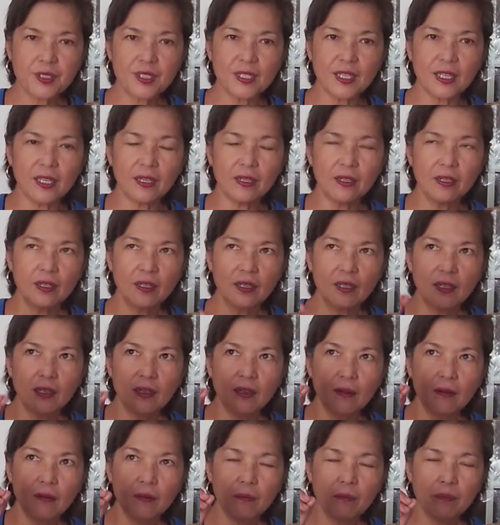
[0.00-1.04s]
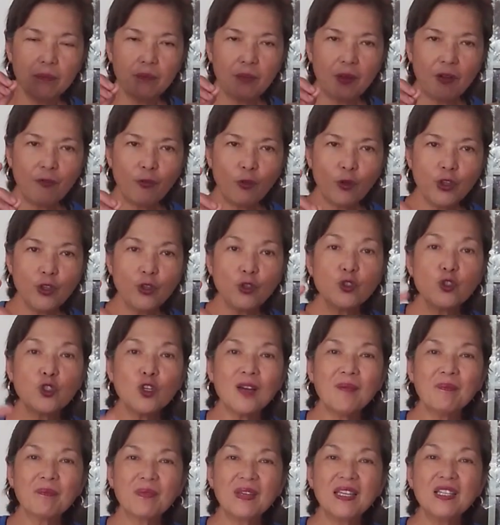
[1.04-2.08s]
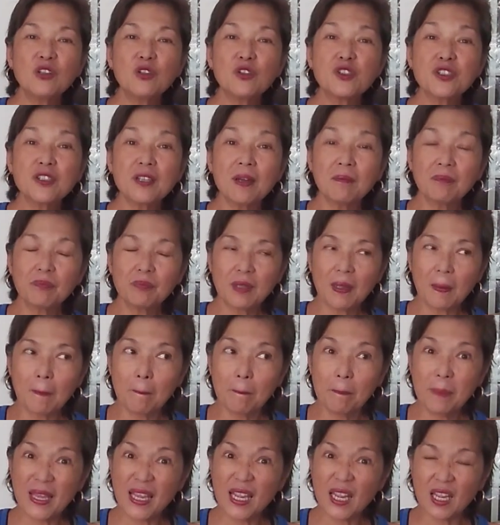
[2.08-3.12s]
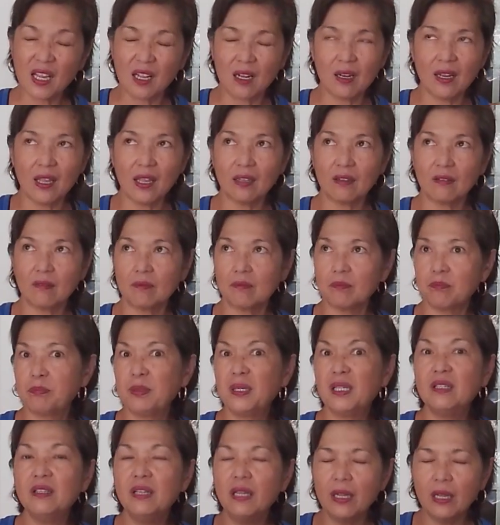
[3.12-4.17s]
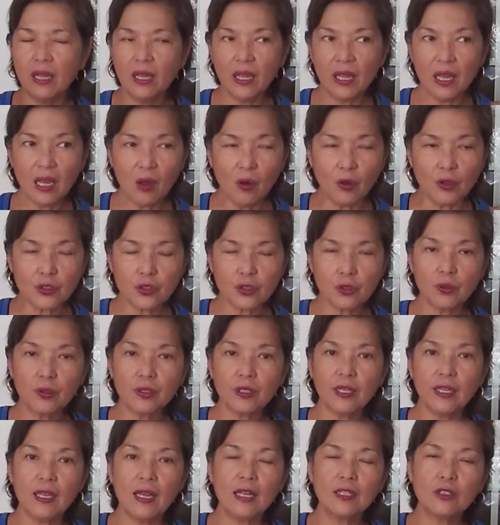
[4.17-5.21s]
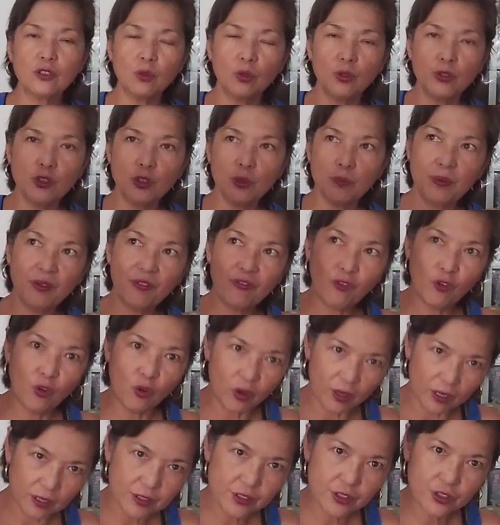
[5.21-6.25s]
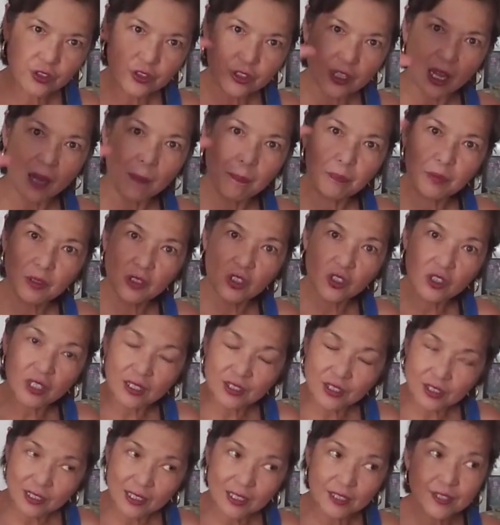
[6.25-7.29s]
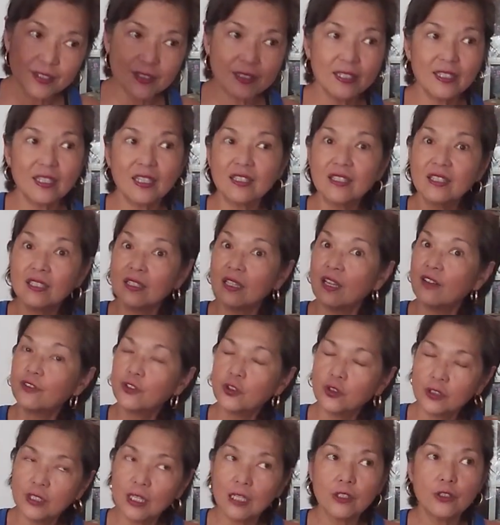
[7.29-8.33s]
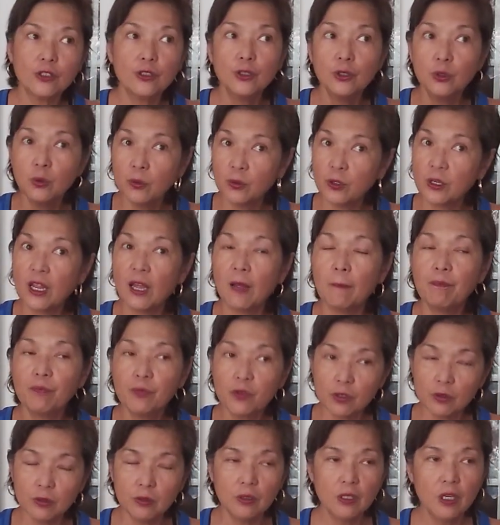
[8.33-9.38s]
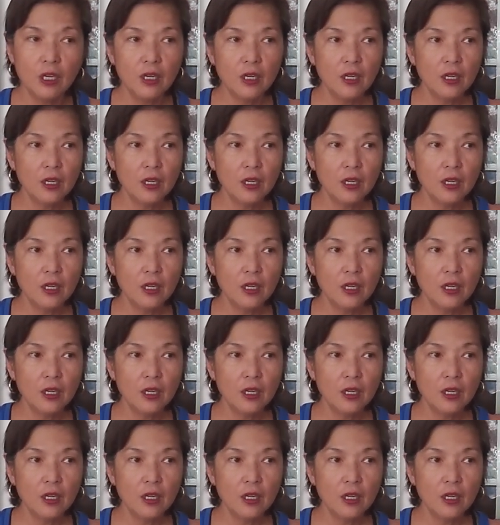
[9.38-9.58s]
said, before you jump into something big like building a house, okay? I told you before, stop, look, and listen, and then after that, you would have to